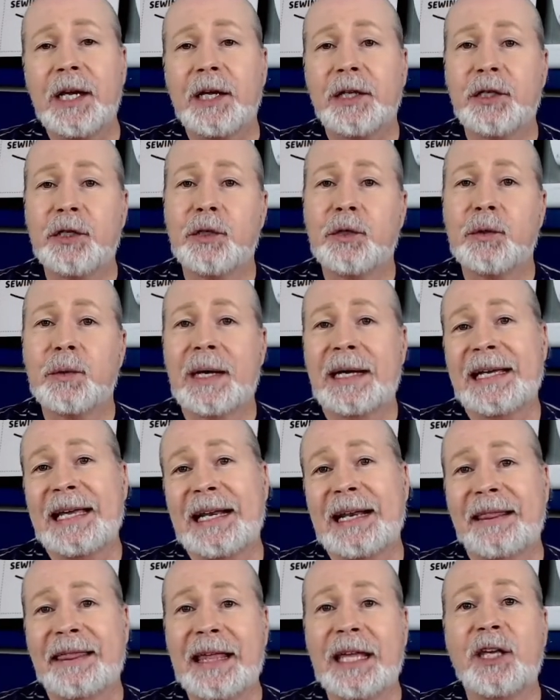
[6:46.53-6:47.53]
you
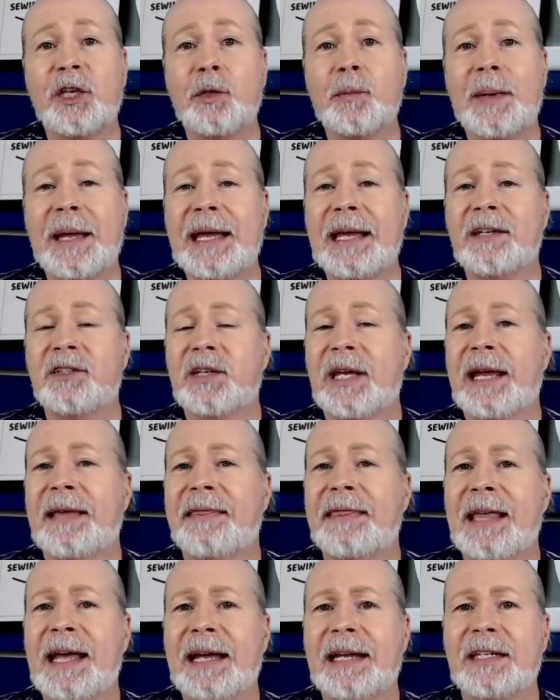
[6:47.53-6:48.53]
get a thank you page,
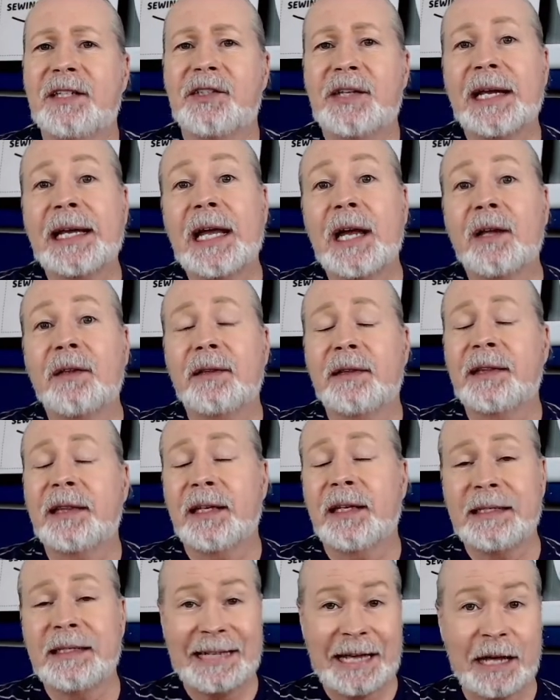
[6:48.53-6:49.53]
and that
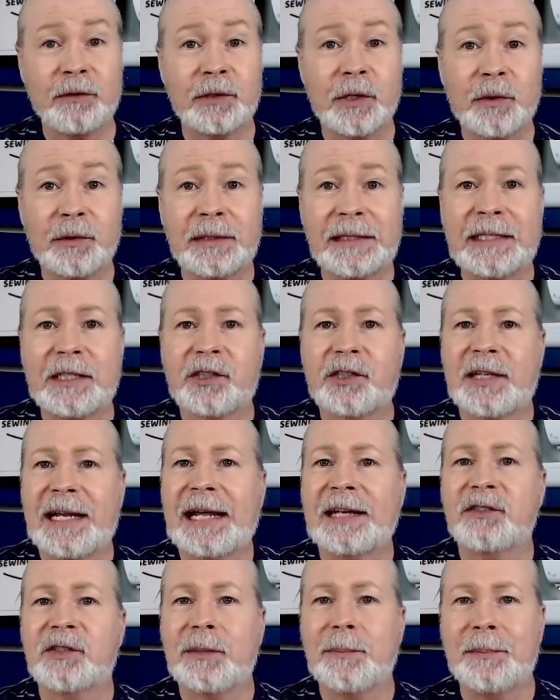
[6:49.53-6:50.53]
the download link should
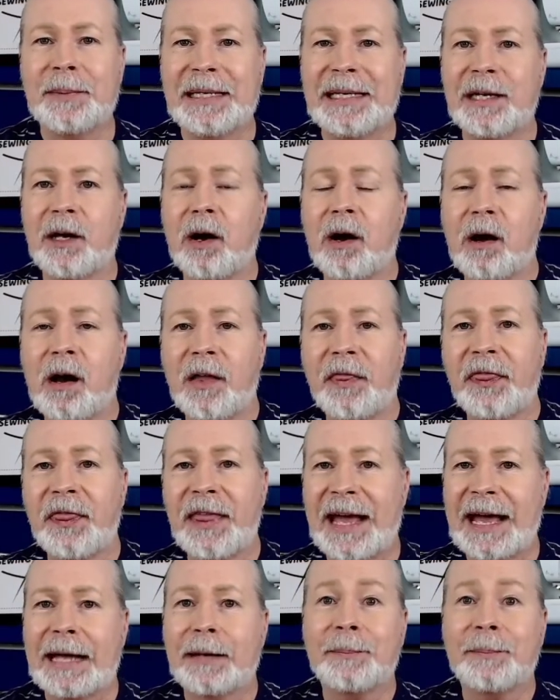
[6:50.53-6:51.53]
actually be on
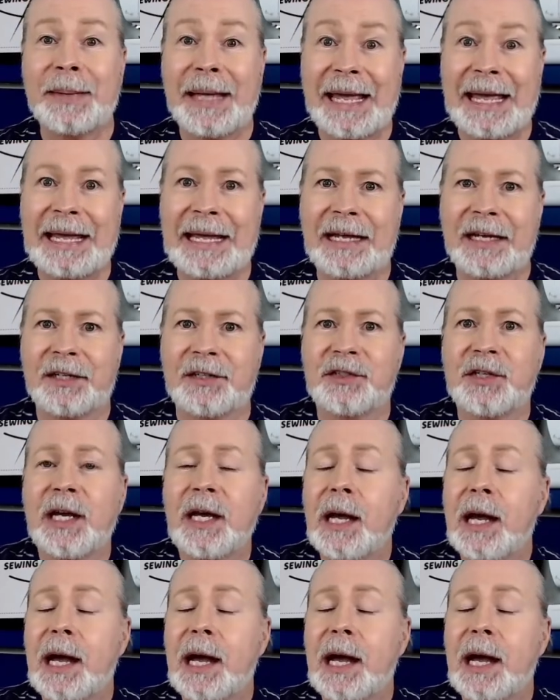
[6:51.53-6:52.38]
that page.